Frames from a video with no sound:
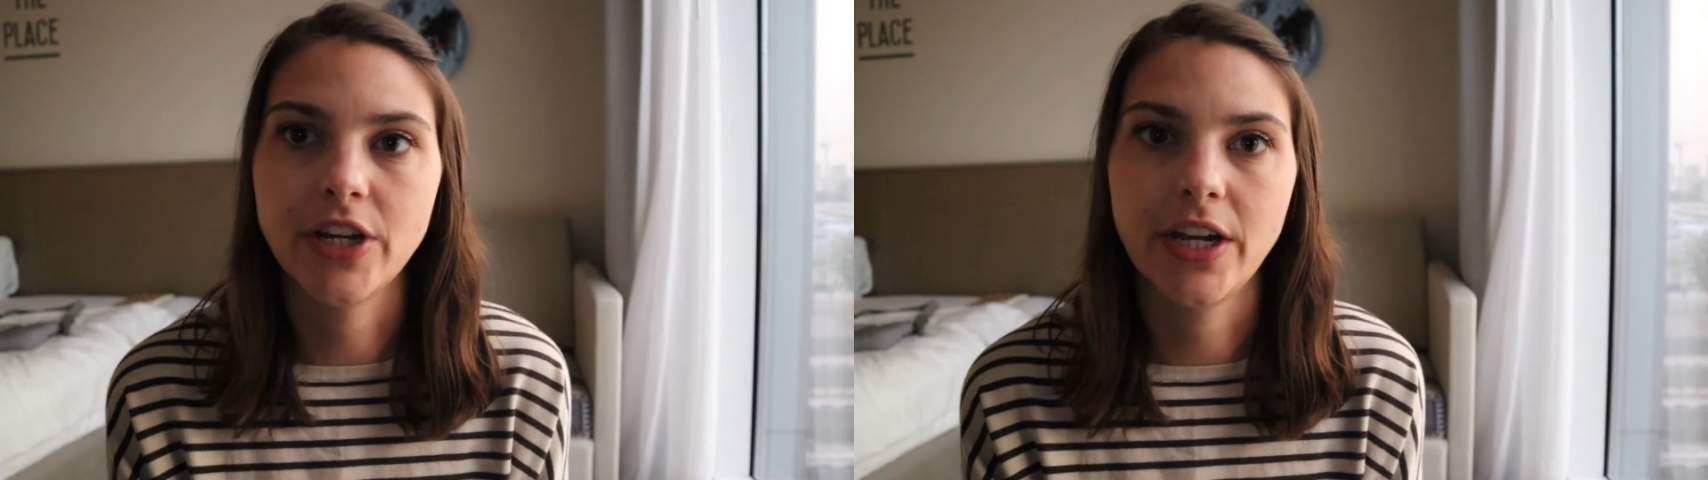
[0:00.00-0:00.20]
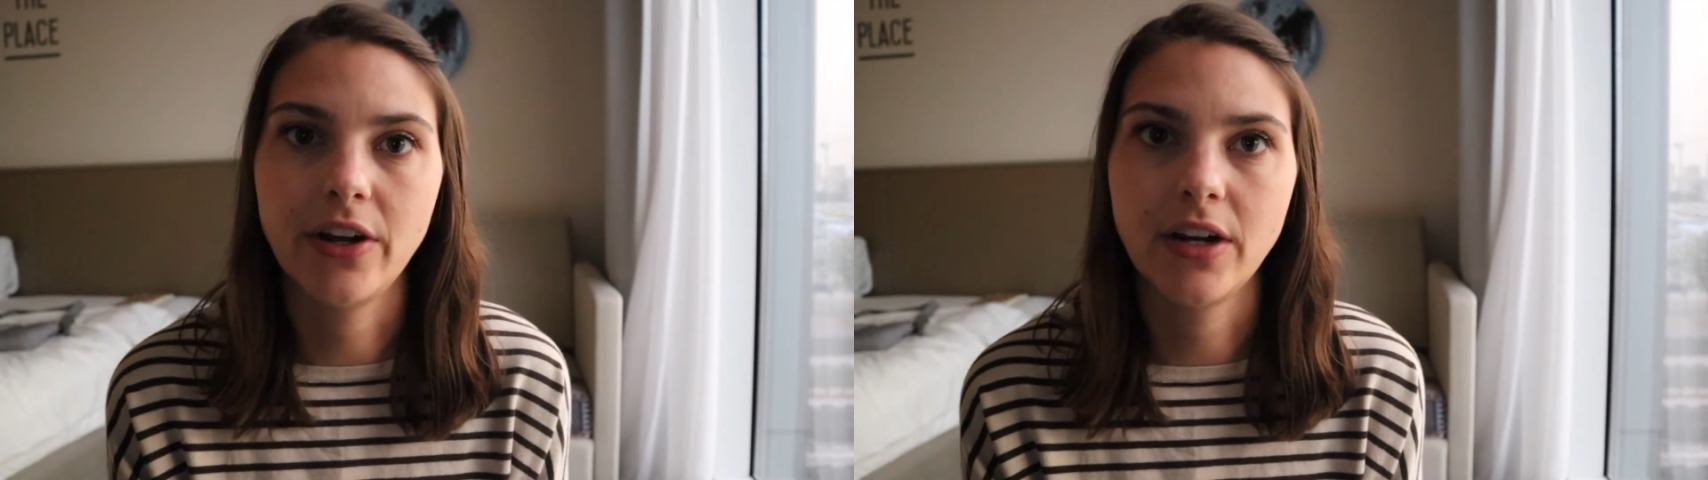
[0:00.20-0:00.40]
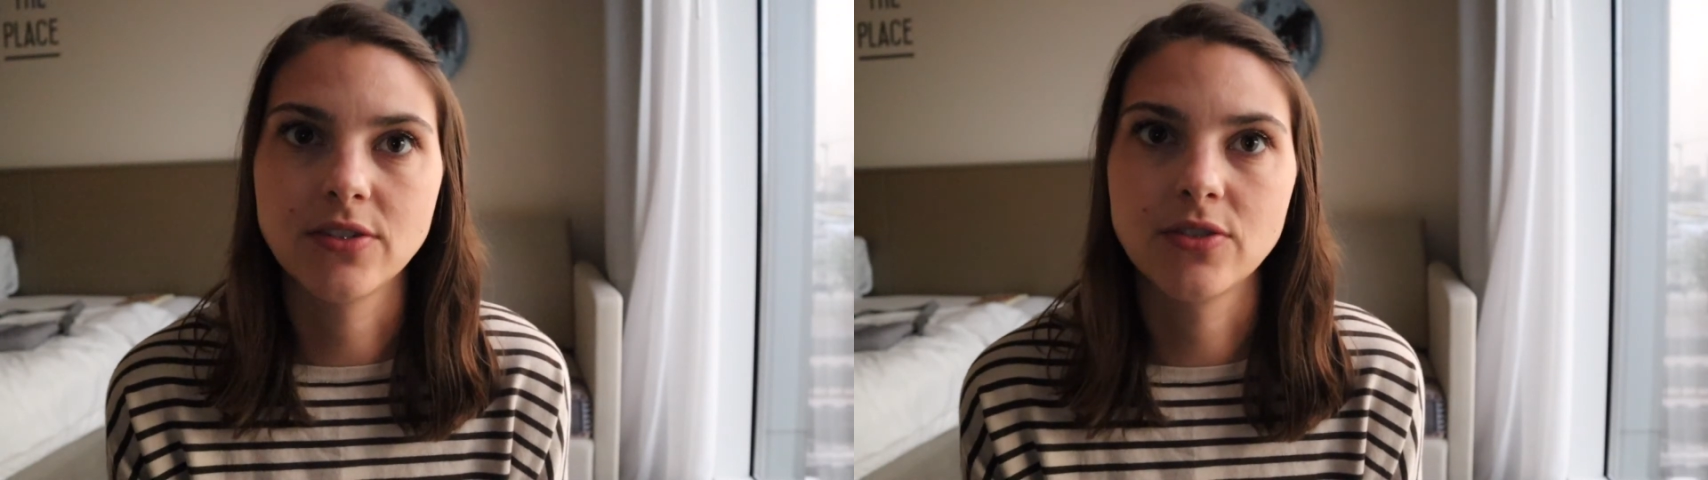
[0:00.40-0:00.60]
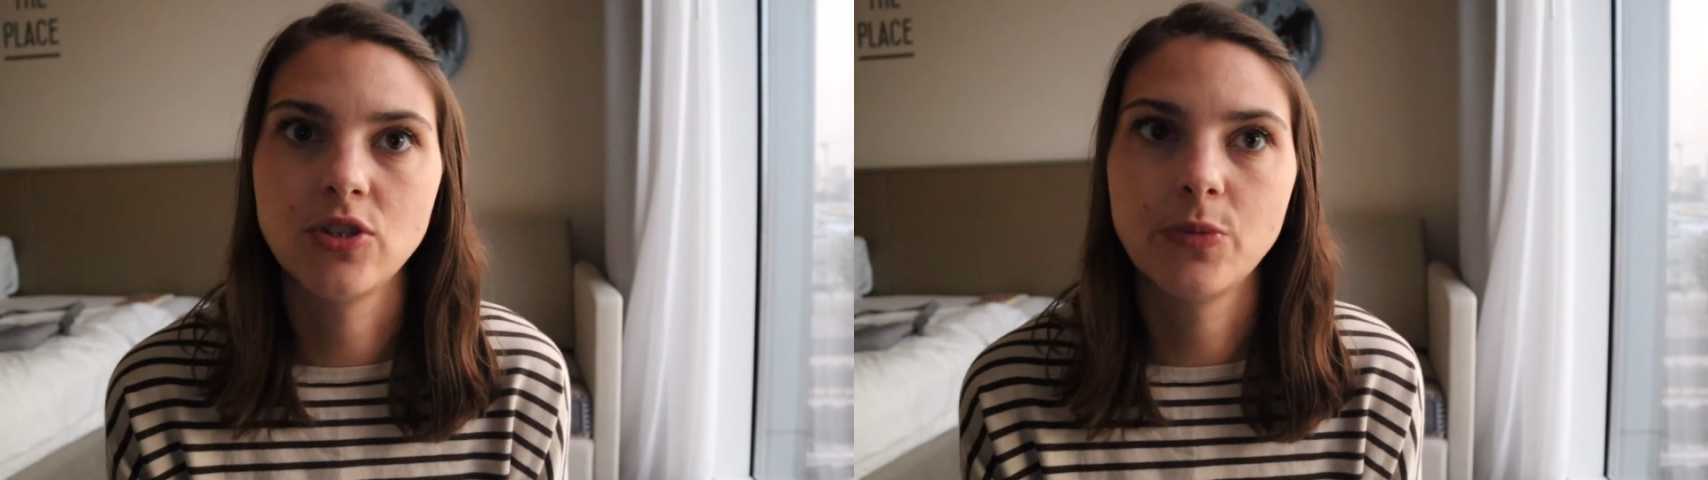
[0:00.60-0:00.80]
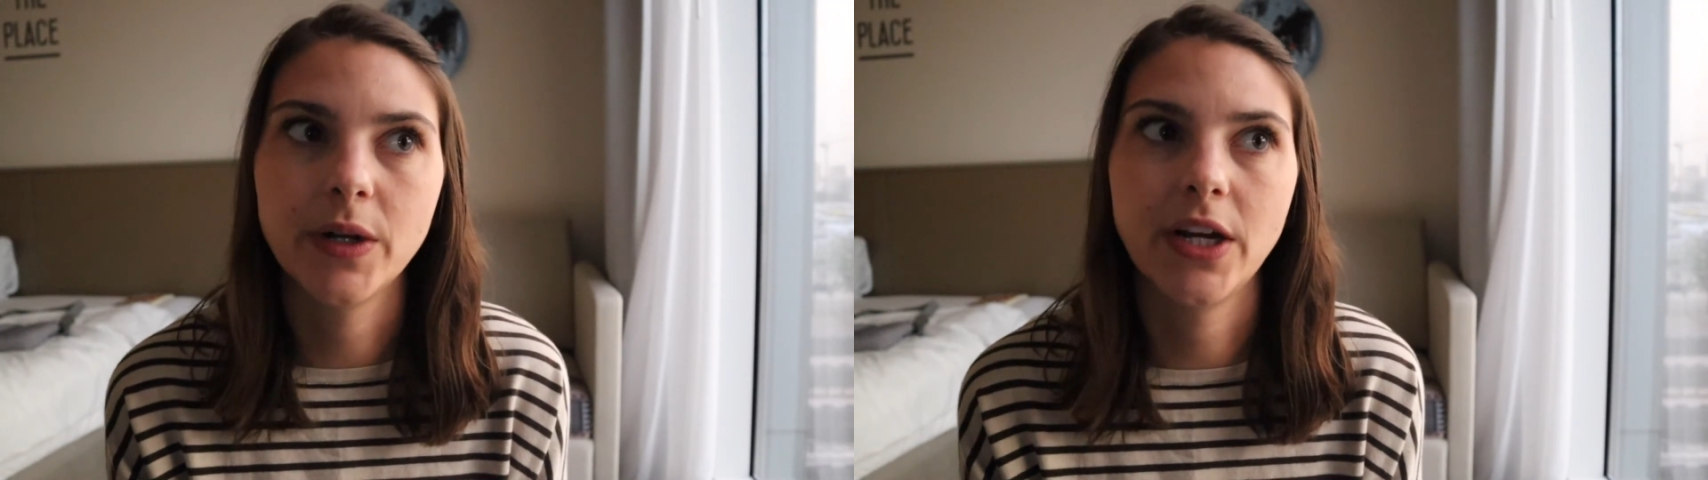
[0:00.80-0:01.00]
China are
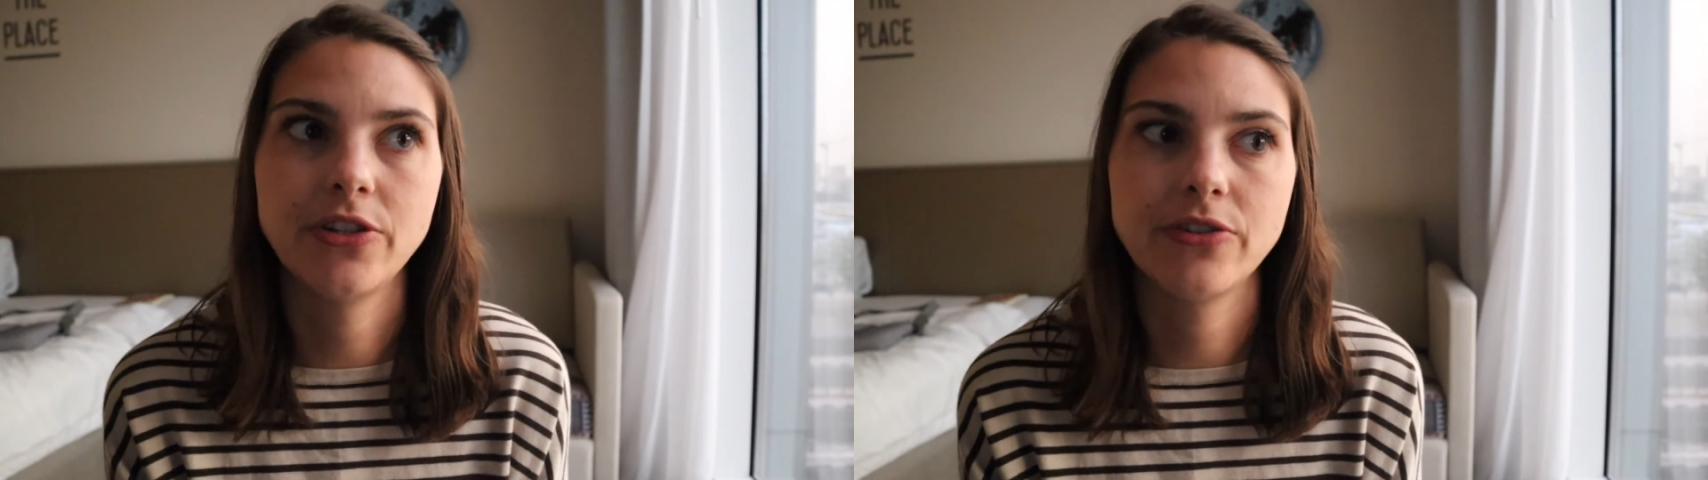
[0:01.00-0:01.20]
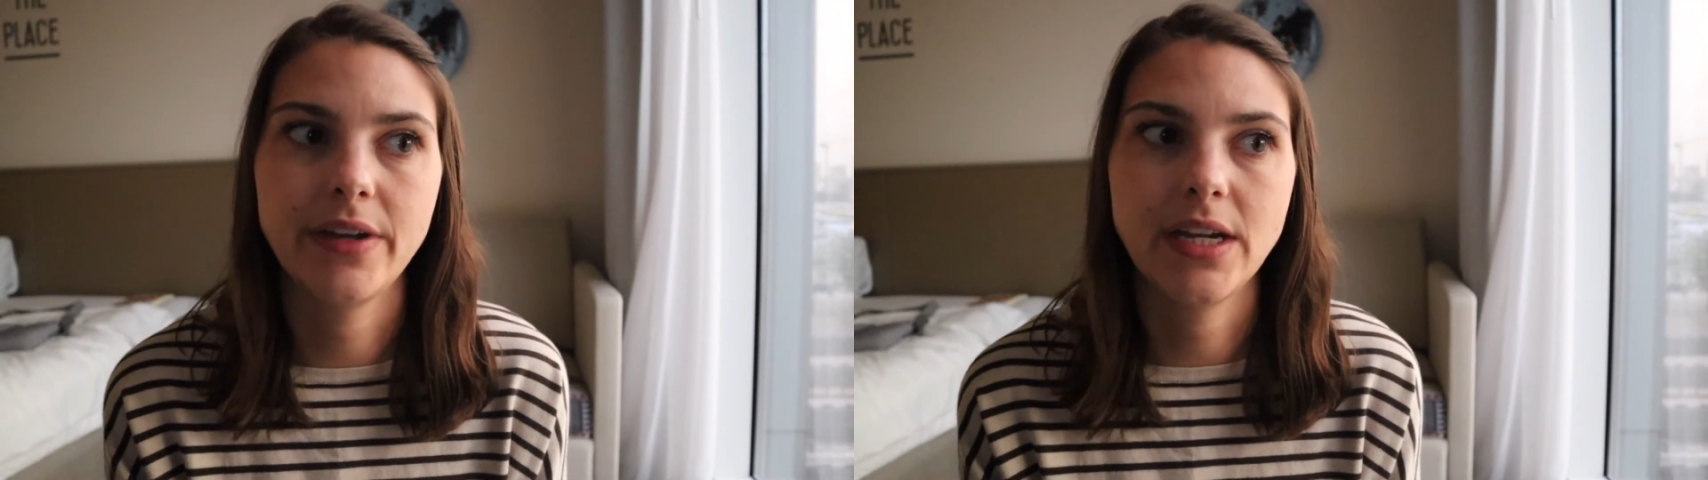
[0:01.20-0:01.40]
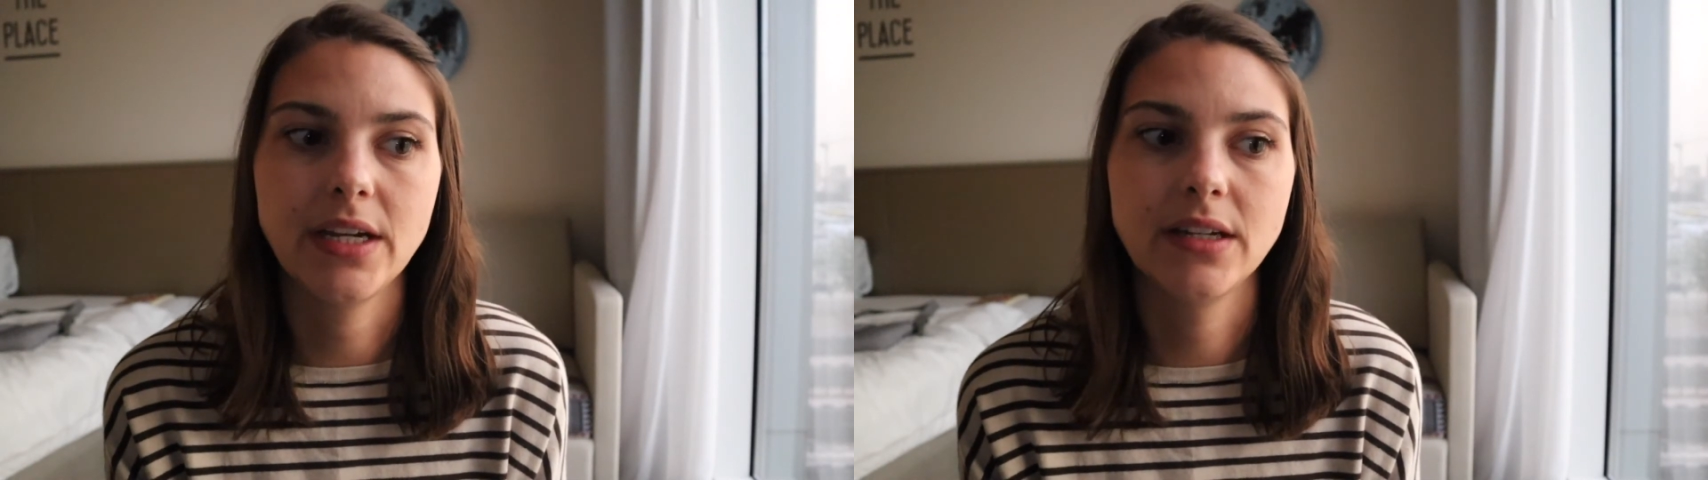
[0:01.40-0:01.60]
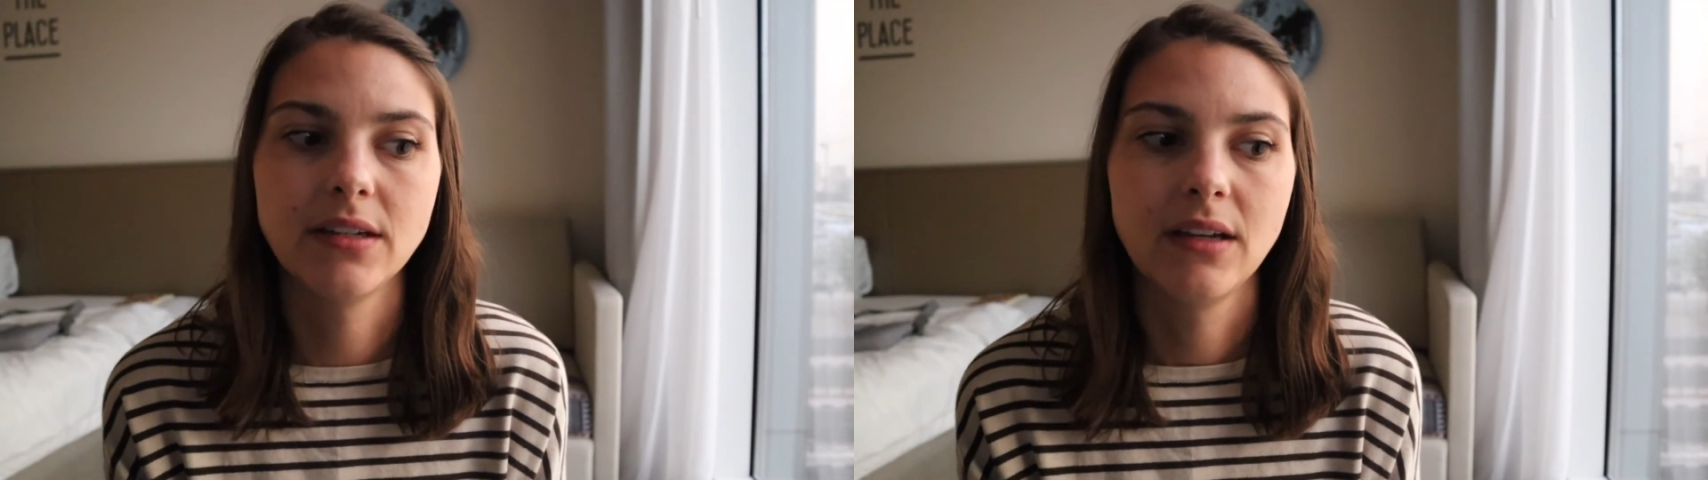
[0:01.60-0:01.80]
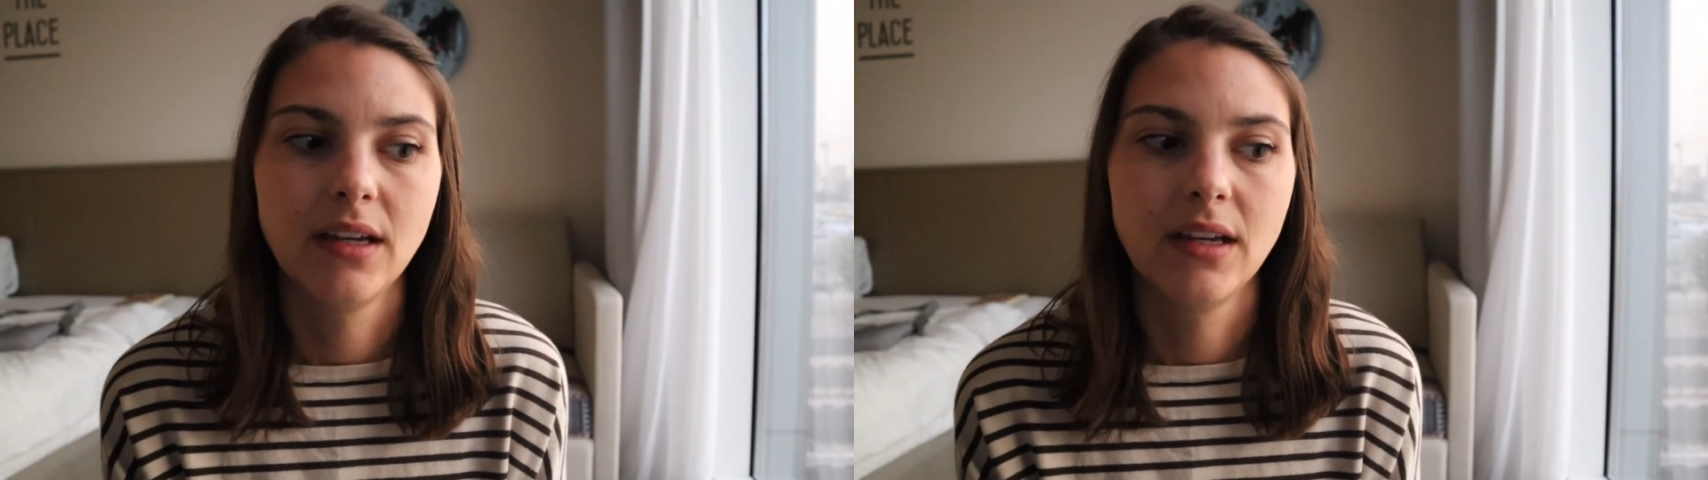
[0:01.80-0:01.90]
super underrated.